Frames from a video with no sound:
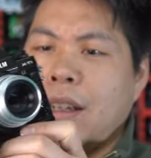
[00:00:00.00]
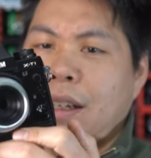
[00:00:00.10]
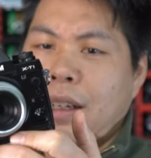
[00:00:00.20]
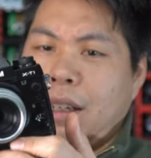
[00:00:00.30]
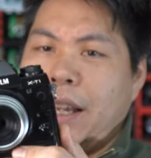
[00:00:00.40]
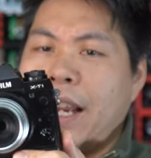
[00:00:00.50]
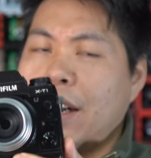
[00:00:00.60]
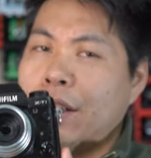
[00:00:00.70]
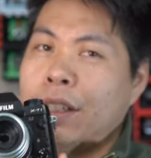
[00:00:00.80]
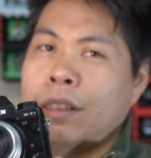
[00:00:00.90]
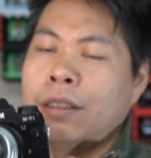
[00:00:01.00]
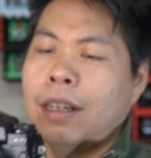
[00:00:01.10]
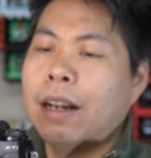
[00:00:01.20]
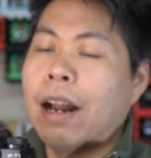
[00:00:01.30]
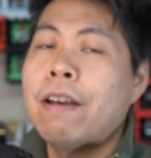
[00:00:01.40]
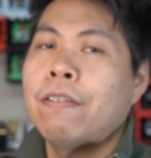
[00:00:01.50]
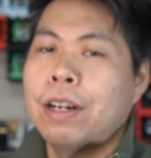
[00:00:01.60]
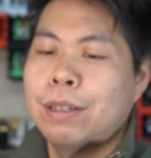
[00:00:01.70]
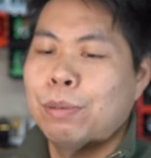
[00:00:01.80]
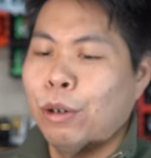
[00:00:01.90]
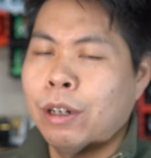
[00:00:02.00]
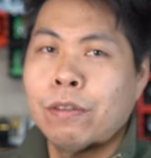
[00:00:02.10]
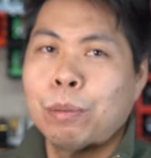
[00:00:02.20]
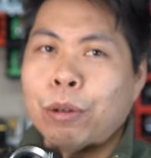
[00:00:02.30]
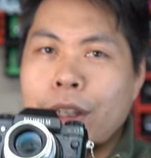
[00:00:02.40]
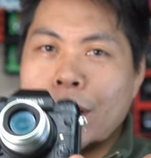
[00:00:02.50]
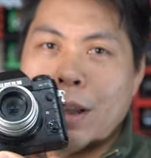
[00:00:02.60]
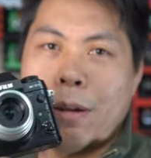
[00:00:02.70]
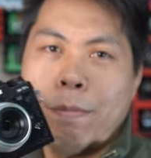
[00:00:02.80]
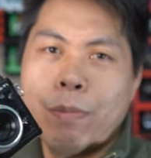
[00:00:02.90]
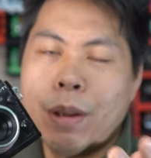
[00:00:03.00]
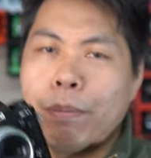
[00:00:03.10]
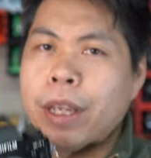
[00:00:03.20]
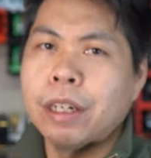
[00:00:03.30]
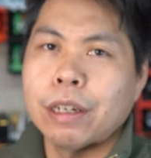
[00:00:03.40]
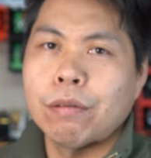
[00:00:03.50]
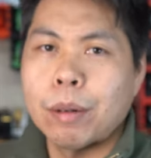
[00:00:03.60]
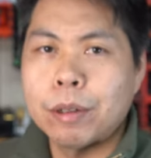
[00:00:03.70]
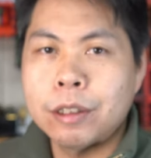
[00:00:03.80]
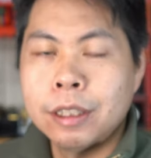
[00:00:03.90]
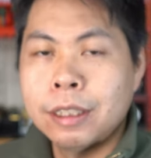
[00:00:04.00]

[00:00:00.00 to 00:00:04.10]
Uh, and it's uh, I find it's more comfortable than the peeling rubber.